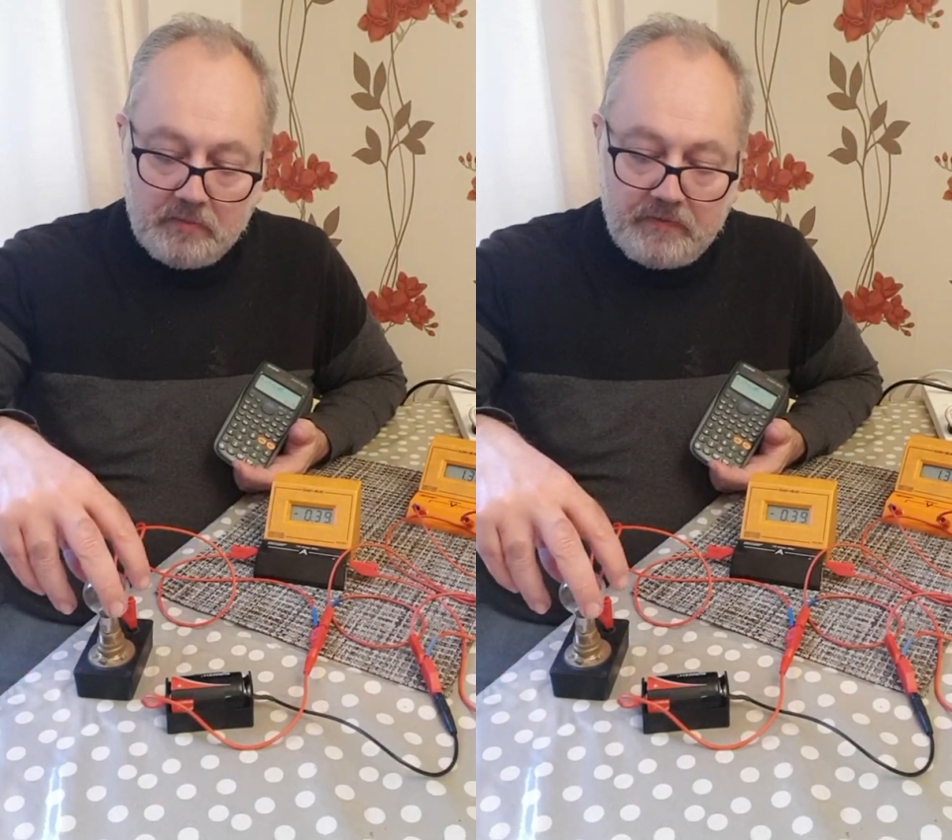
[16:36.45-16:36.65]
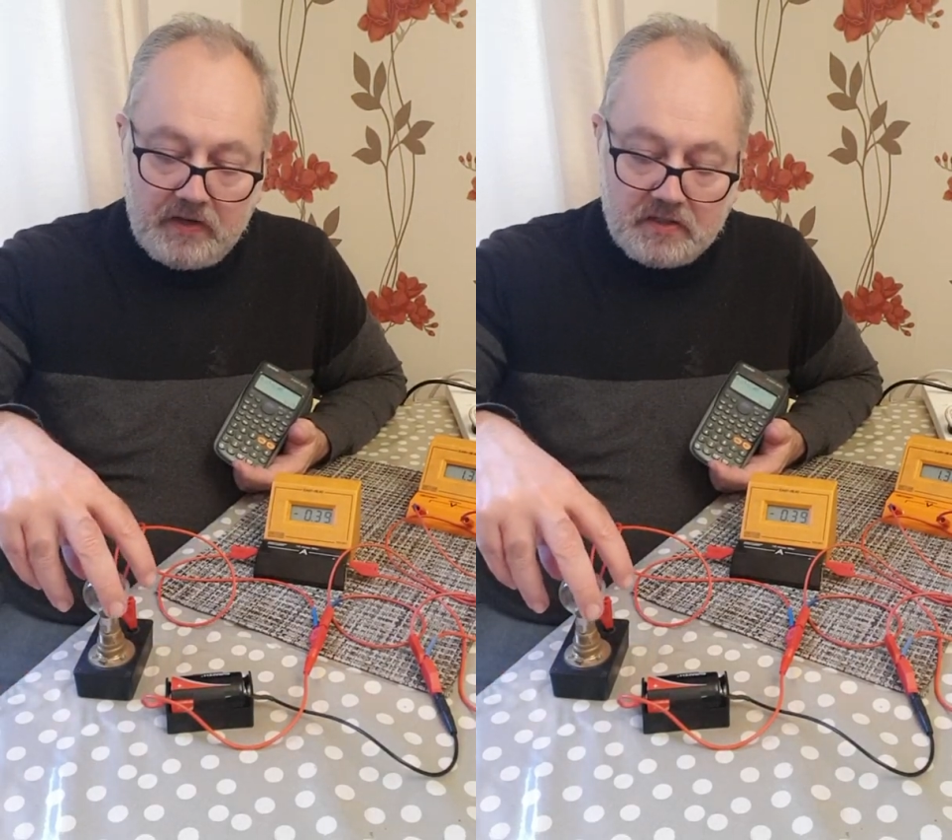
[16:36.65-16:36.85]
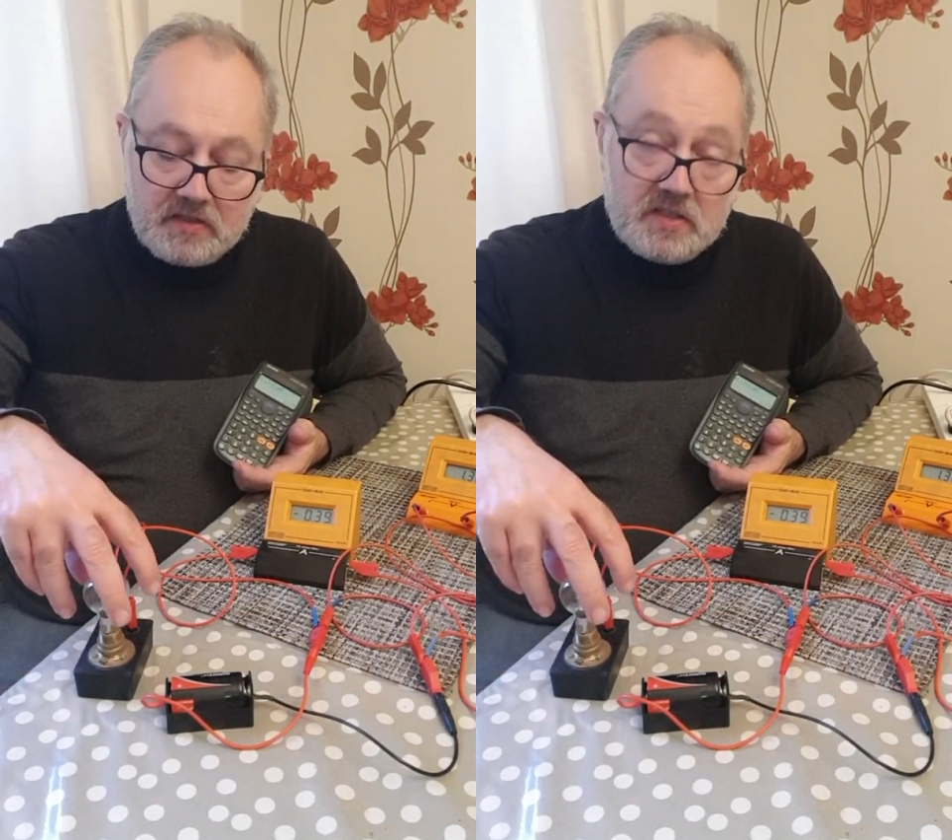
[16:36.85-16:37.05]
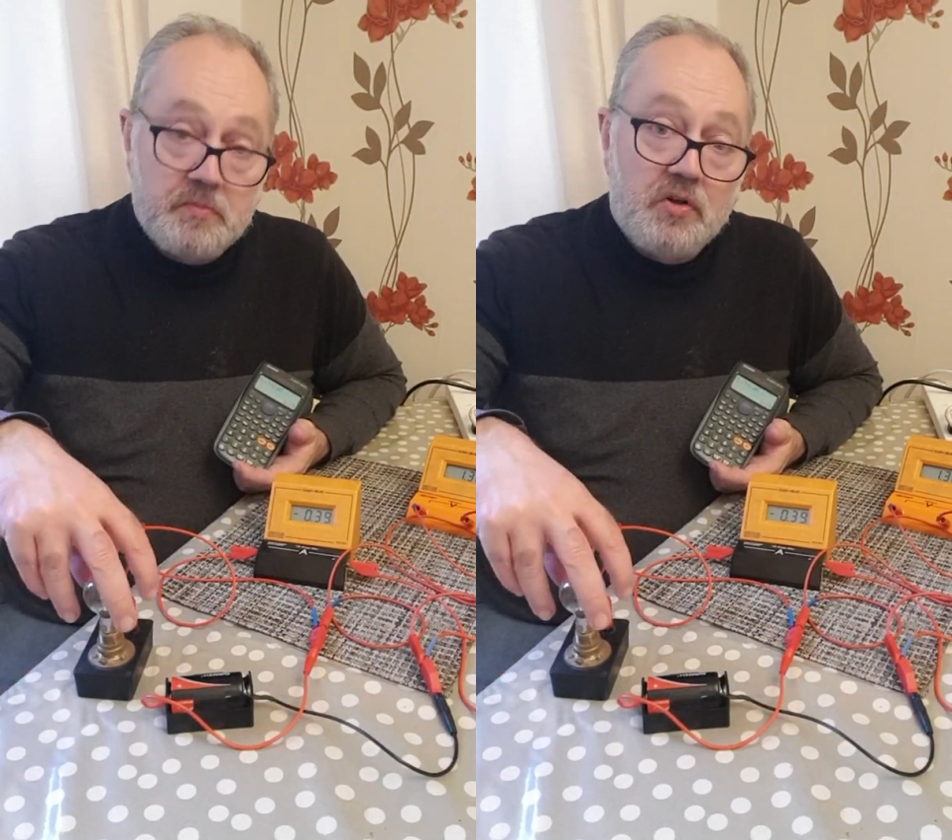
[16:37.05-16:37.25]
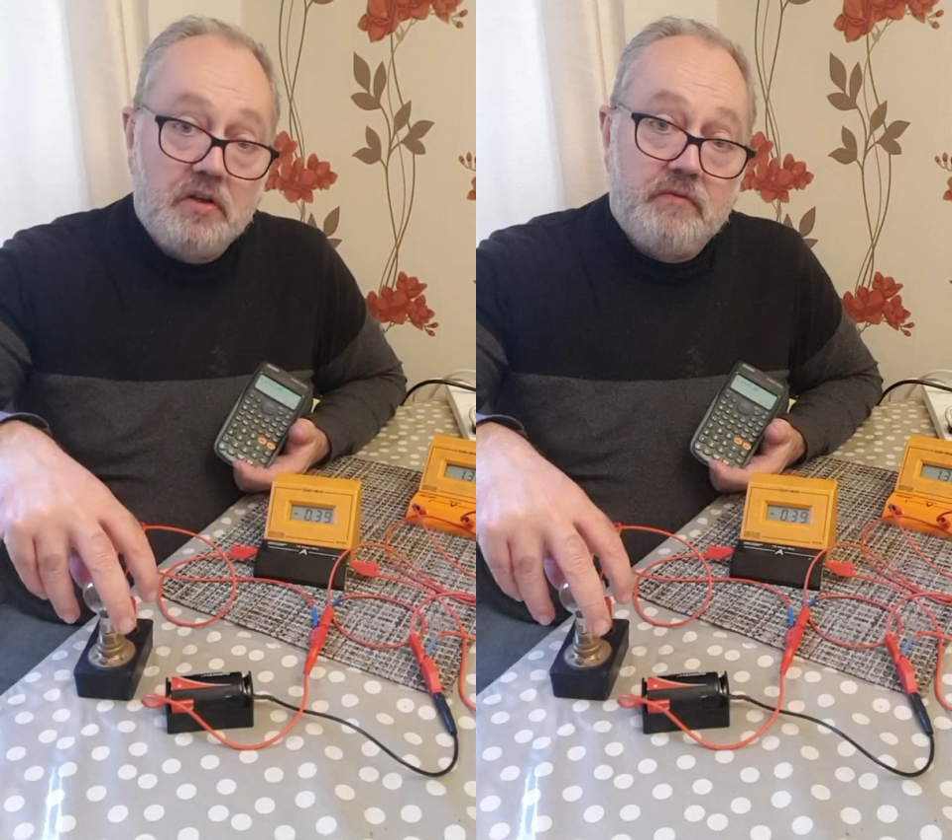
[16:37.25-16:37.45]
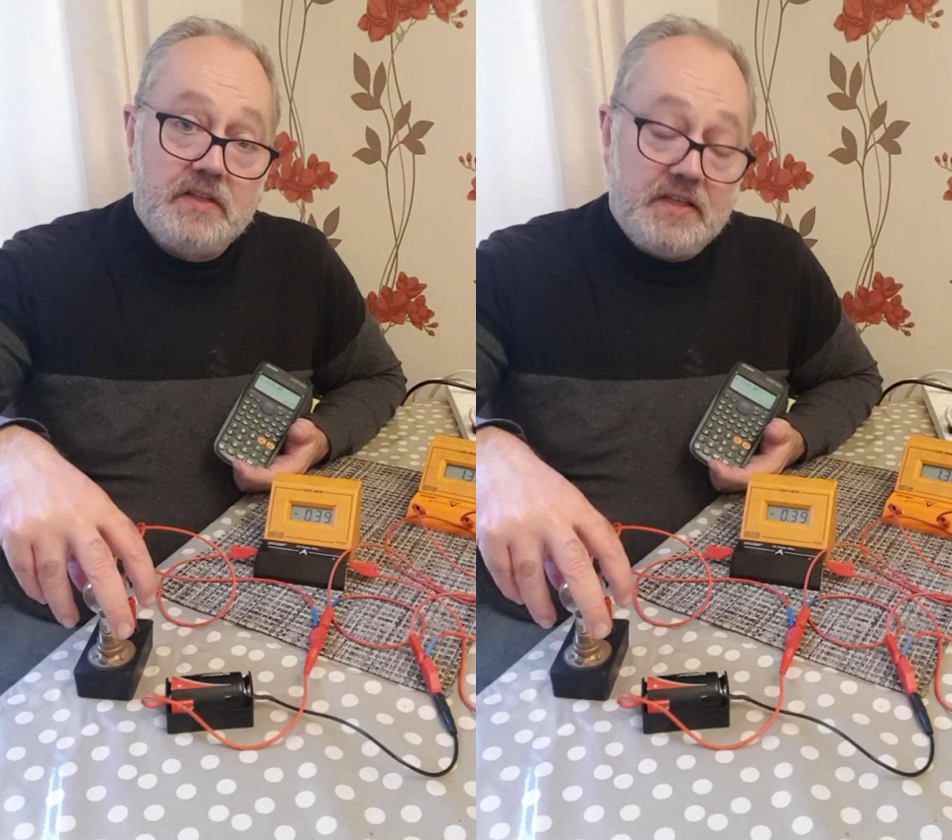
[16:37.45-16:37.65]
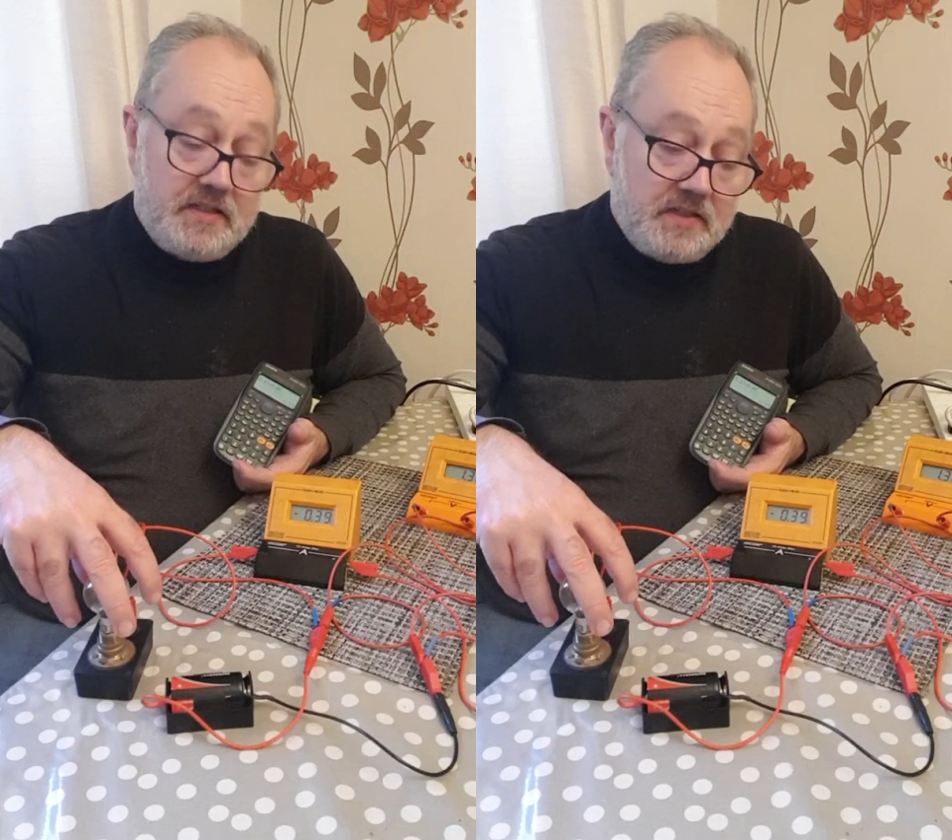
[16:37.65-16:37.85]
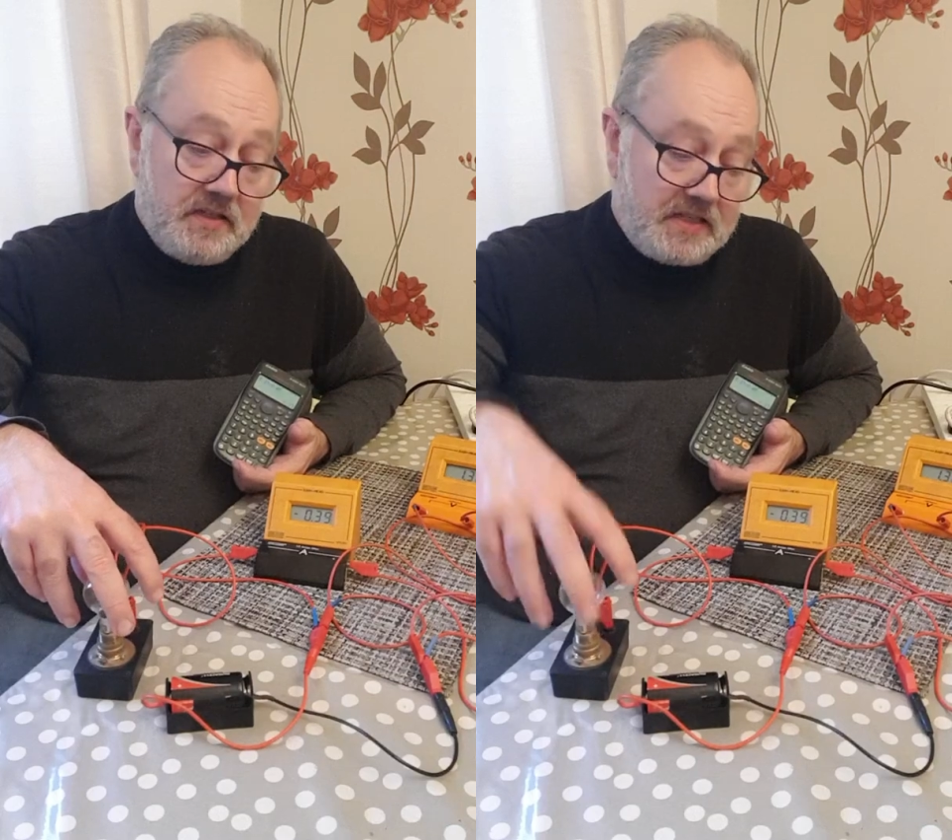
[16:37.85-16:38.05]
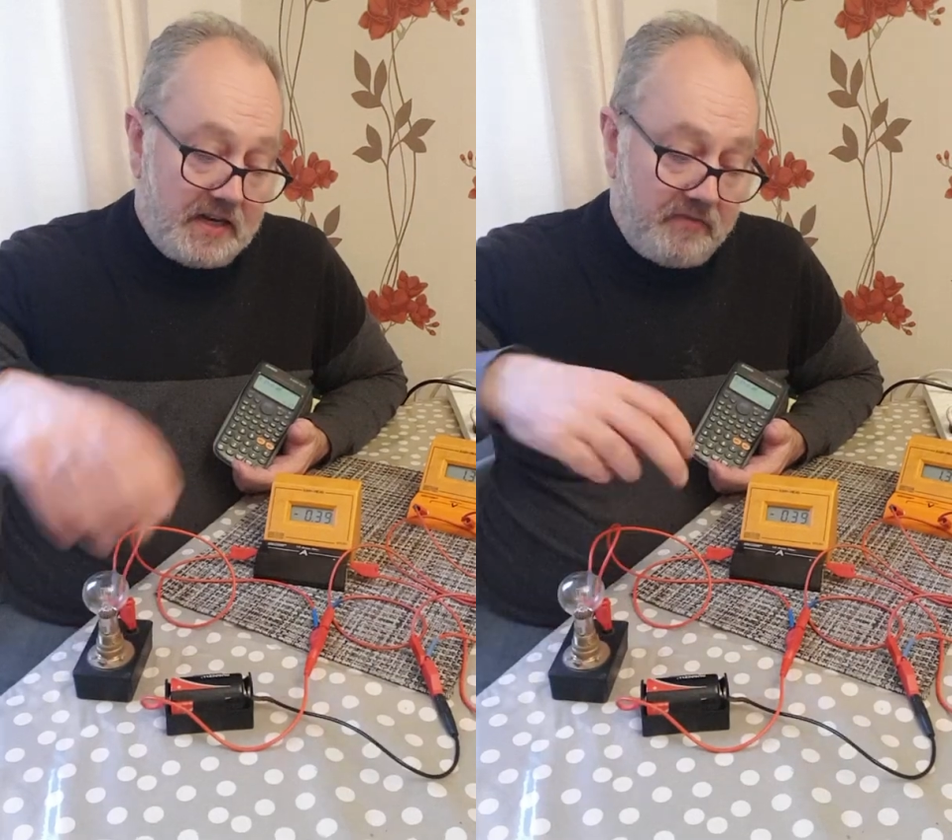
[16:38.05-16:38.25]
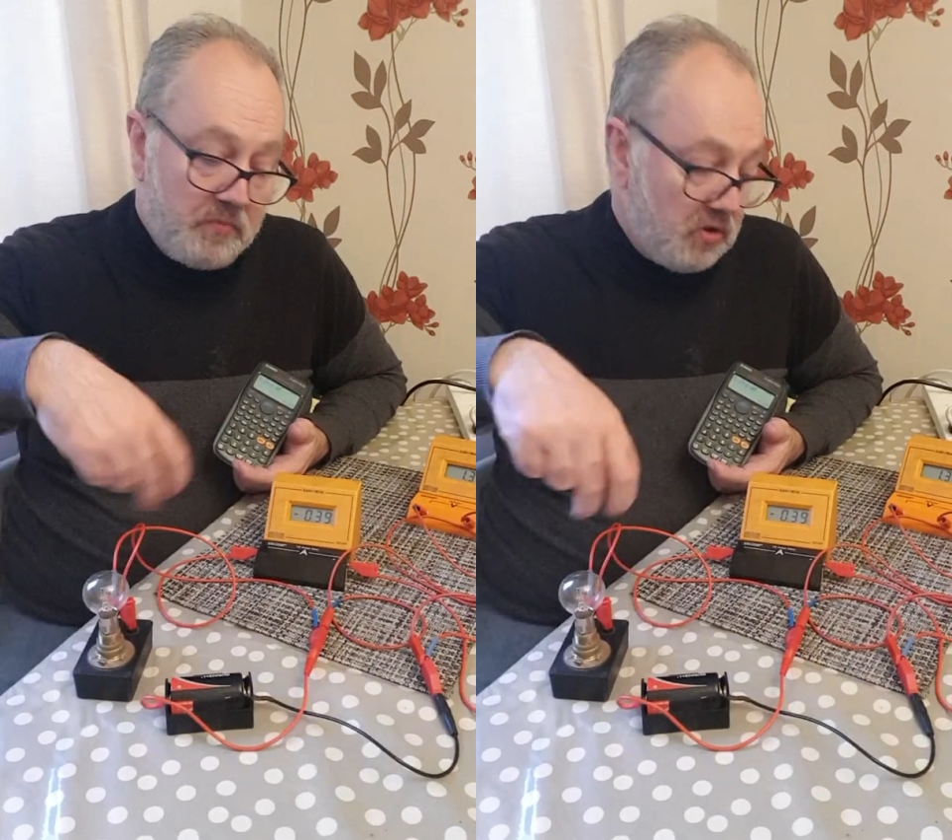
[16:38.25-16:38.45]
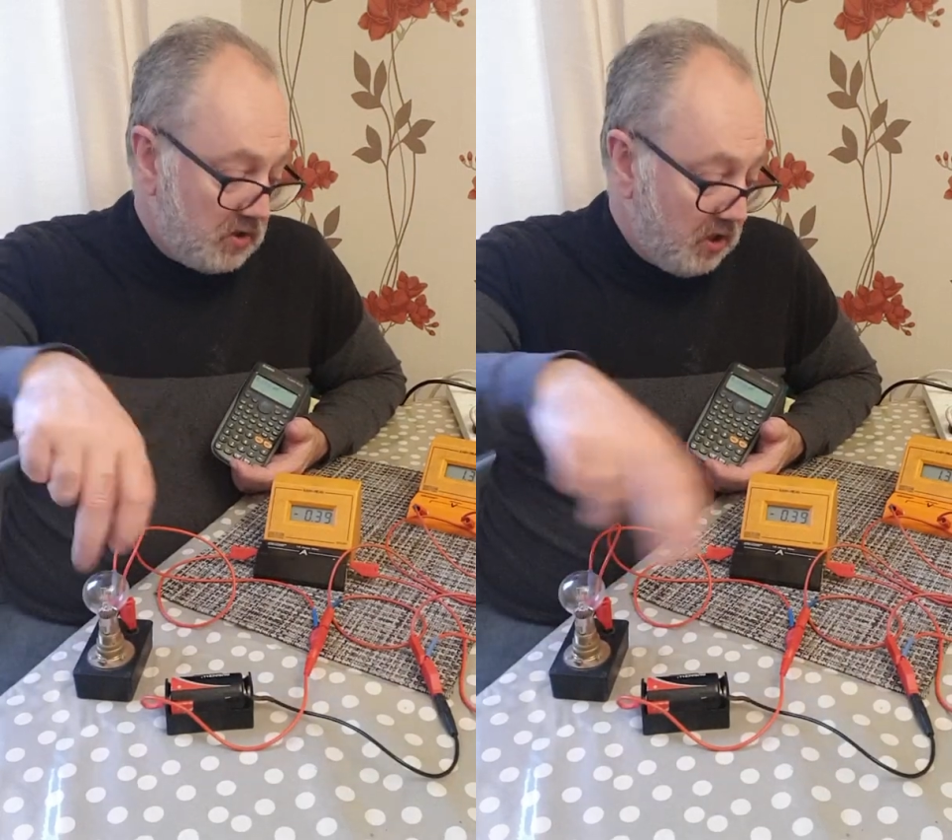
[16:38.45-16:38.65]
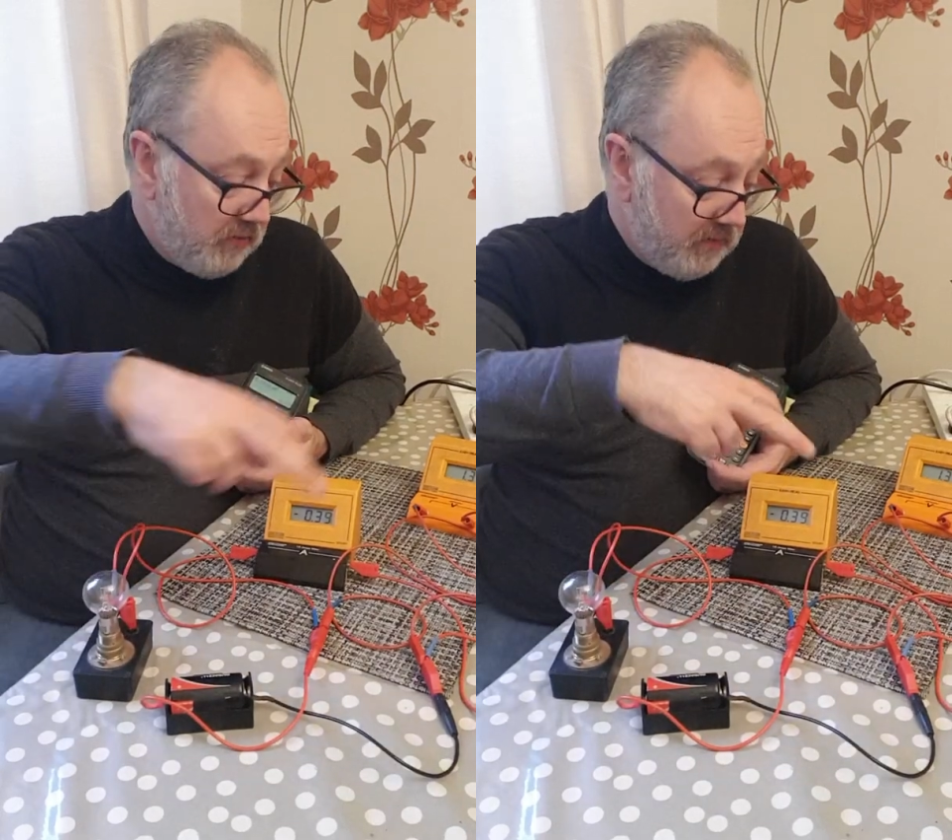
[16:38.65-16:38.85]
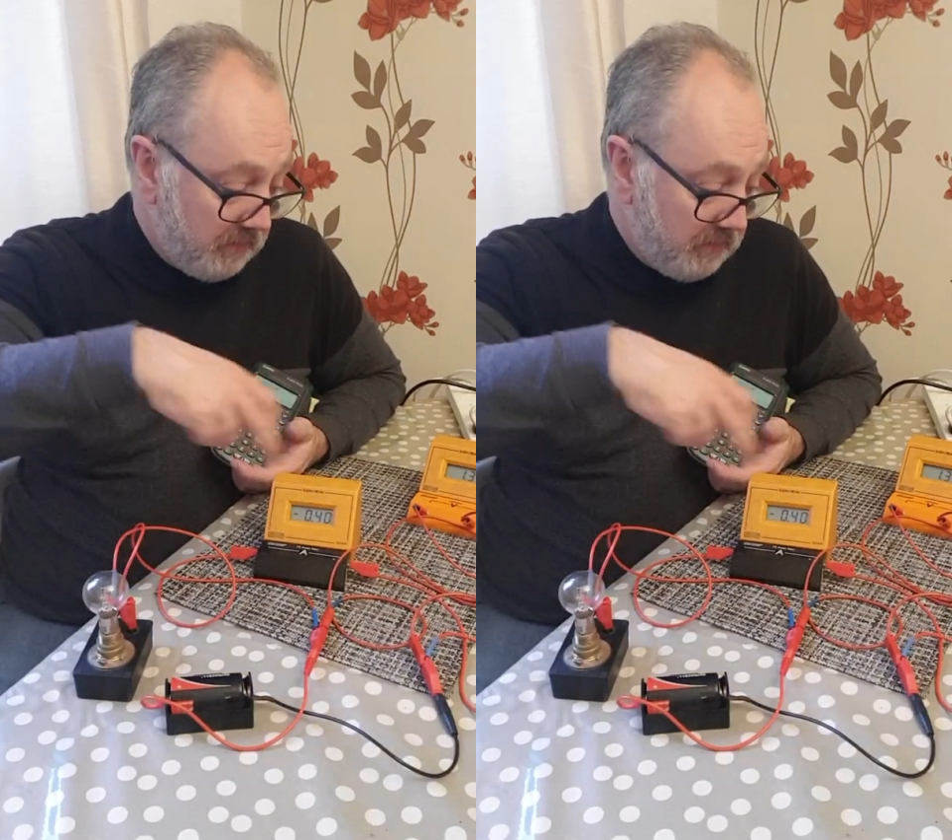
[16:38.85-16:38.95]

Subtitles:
with a smaller resistance, I'd have more current